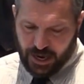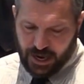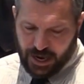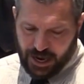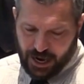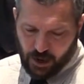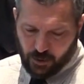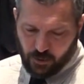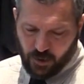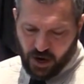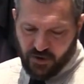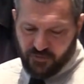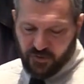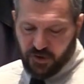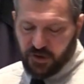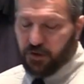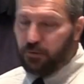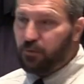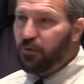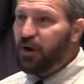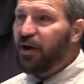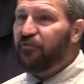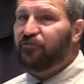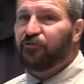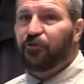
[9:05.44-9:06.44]
However, the
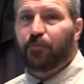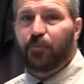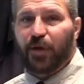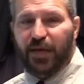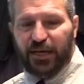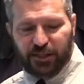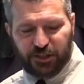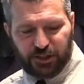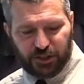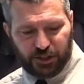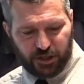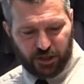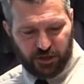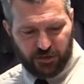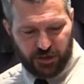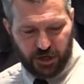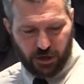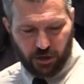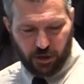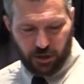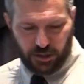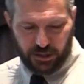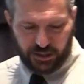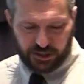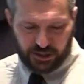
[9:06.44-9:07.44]
Reformation in the
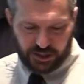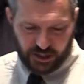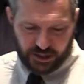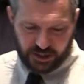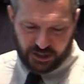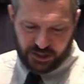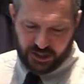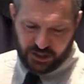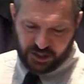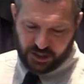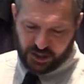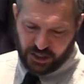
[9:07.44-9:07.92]
early 16th